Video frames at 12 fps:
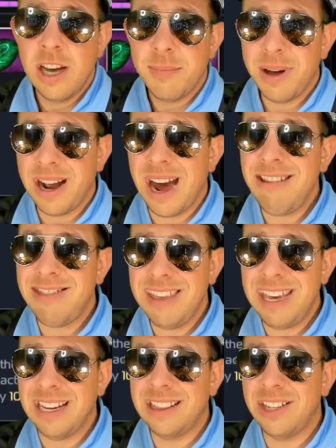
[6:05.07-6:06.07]
But I
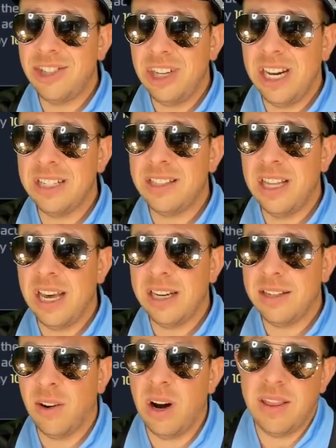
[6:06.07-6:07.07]
think the
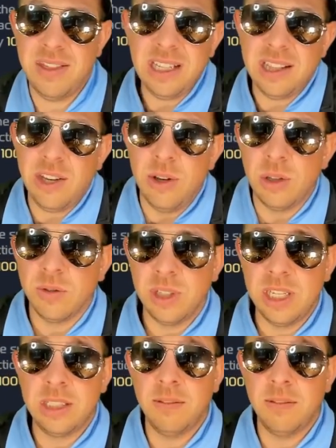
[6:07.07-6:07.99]
usefulness